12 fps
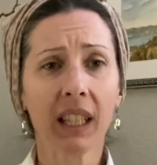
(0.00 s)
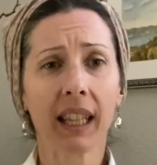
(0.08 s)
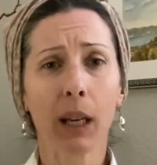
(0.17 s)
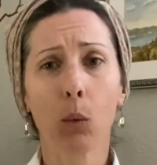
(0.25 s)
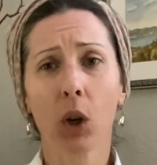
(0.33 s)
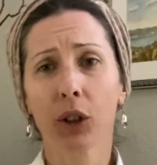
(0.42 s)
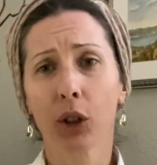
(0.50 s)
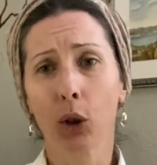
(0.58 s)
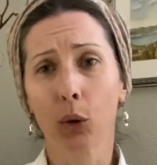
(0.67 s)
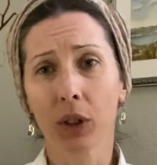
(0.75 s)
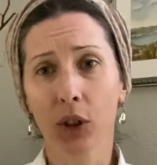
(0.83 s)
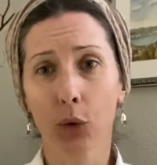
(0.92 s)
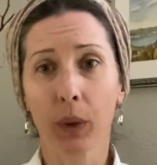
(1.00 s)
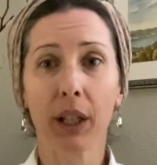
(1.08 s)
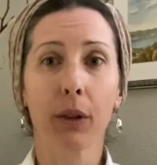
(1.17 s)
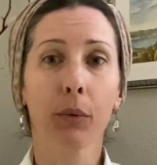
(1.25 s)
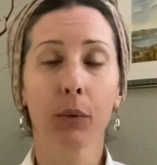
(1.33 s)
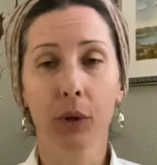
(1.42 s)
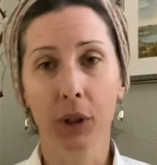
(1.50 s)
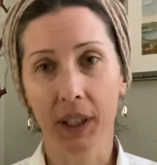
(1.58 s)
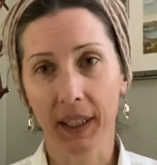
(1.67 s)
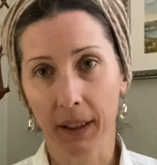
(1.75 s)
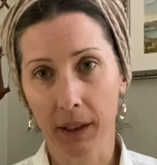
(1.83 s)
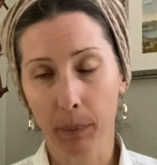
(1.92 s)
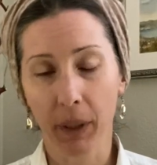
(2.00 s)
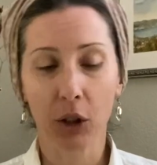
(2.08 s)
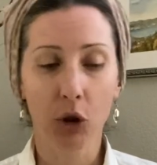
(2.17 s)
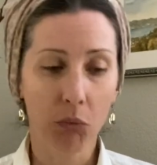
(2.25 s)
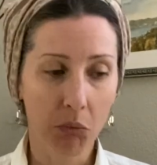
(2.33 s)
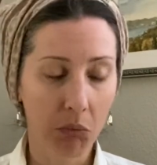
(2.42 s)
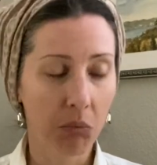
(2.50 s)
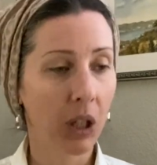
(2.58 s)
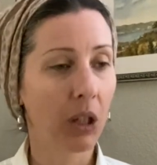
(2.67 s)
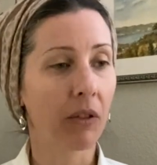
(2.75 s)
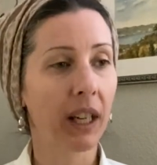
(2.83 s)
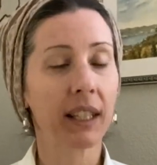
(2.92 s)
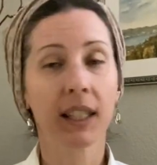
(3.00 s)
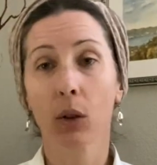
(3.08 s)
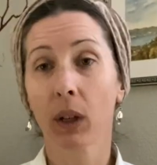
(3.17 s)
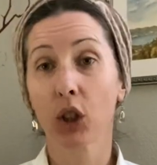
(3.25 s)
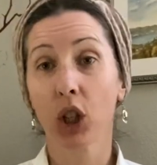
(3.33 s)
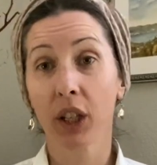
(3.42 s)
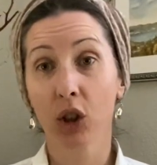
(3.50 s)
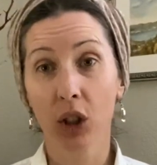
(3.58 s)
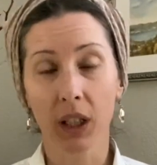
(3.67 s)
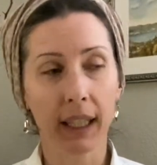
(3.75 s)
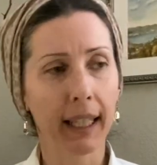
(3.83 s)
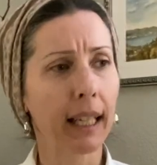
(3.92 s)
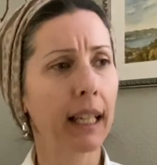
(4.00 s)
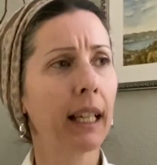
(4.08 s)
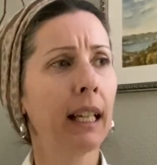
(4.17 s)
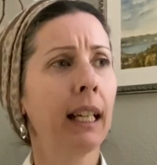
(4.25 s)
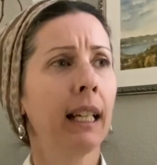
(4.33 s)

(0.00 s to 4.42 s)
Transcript: They want to go straight through to the sales page. All right, so I changed the link.